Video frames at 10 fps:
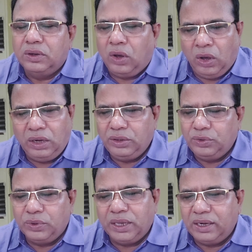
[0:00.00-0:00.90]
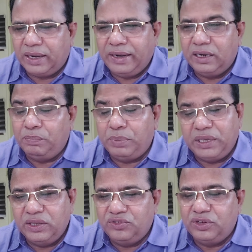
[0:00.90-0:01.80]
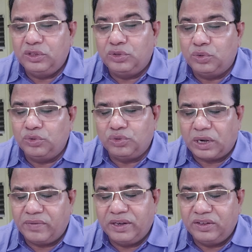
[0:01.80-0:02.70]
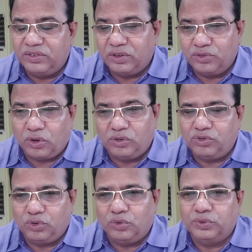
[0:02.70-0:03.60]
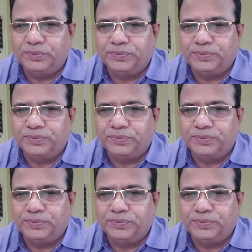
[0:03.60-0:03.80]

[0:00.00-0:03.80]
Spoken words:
or you can write a PhD through survey research also.